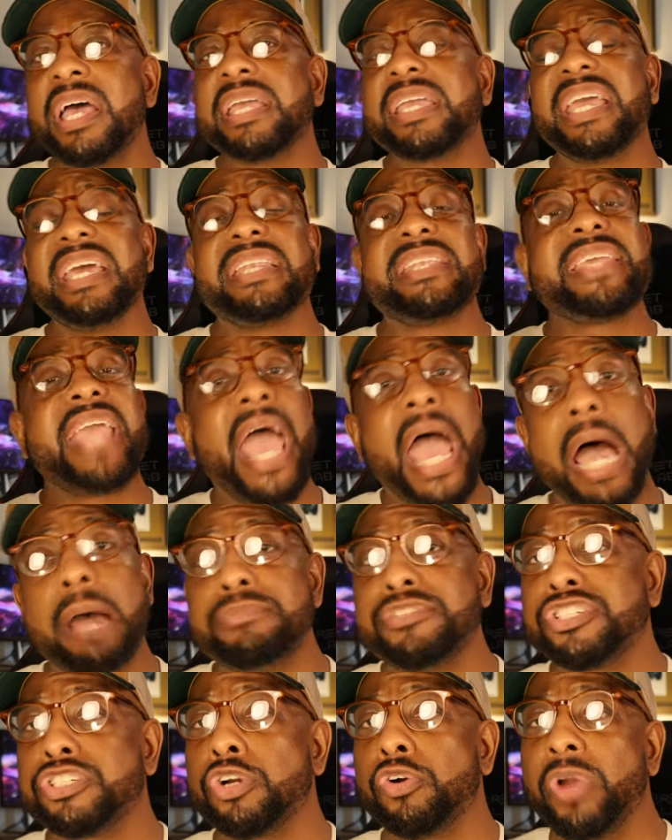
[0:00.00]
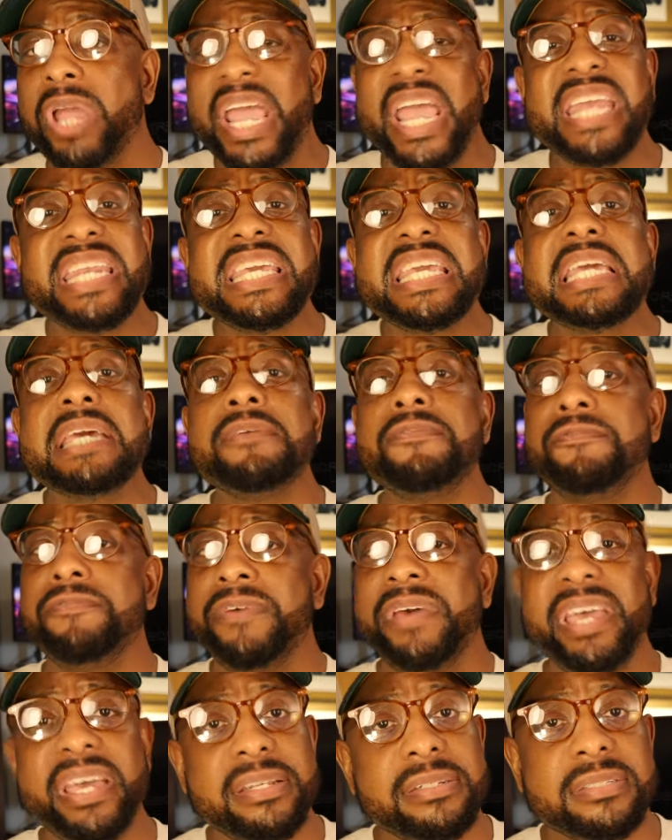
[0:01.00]
can capture any
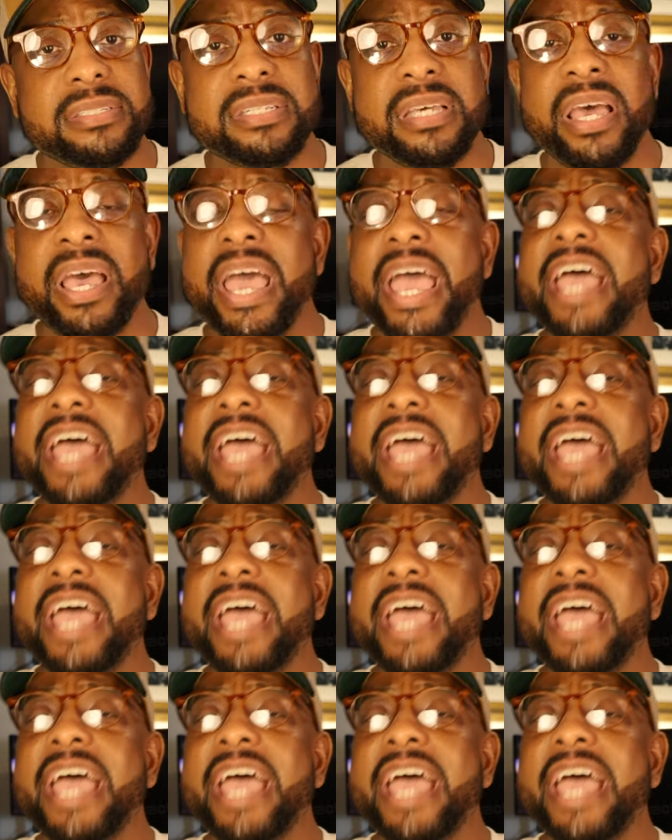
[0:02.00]
event